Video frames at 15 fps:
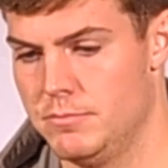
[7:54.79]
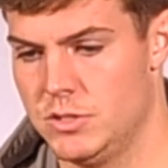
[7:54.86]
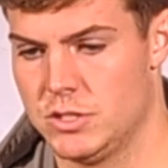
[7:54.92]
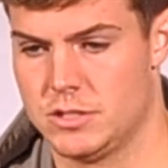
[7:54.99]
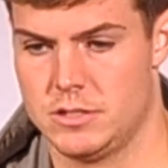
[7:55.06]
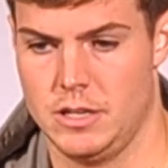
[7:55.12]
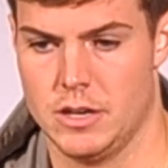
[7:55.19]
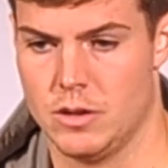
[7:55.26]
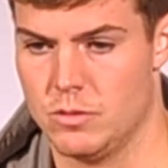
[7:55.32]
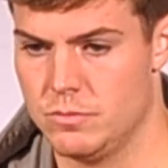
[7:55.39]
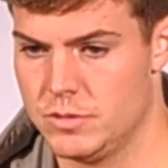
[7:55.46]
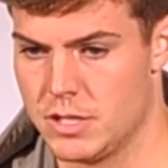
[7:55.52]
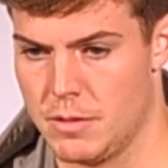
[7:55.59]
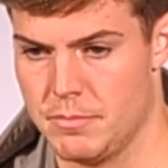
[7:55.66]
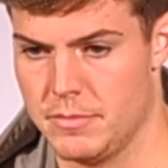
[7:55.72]
Just, you know,
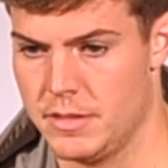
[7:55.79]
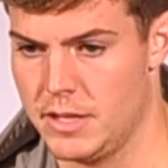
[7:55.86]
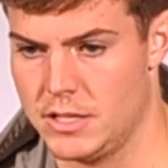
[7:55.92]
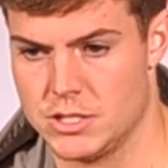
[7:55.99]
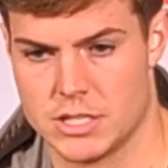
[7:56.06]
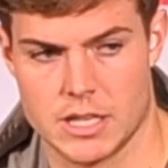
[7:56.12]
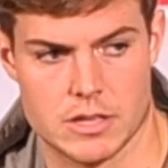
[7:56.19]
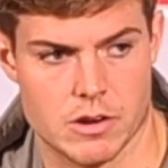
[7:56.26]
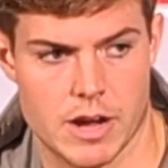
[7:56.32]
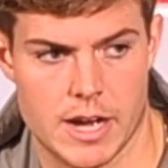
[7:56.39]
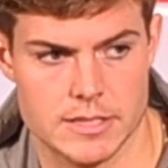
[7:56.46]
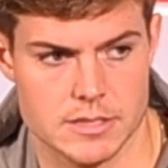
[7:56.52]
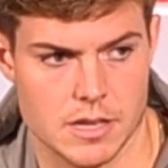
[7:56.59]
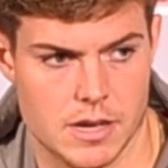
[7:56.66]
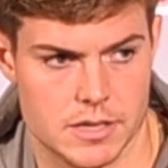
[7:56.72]
something they just get their
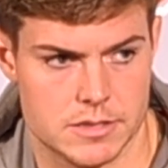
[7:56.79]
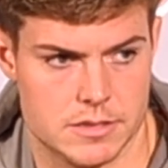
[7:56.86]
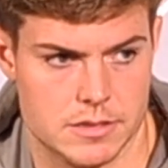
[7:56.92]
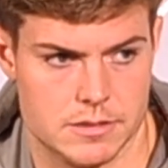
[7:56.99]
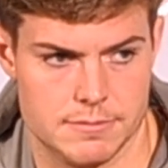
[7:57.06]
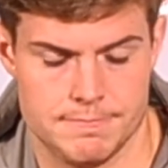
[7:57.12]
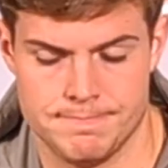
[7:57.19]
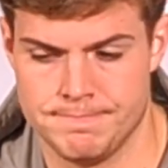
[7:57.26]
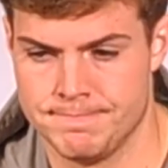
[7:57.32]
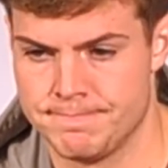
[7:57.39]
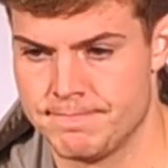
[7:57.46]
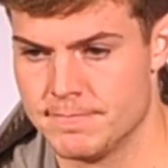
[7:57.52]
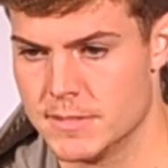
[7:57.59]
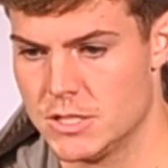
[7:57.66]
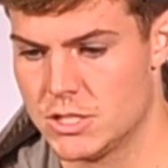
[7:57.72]
eyes lost and
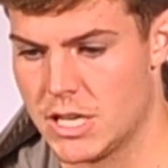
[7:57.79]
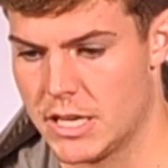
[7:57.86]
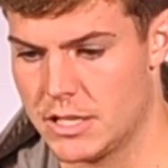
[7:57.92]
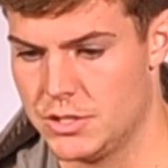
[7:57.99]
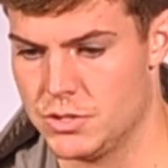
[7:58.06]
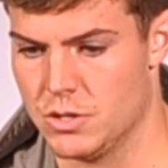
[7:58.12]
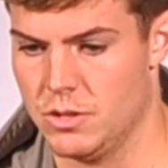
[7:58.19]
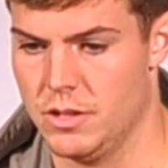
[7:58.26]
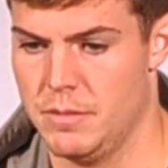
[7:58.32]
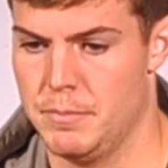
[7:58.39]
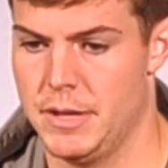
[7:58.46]
just got to control it.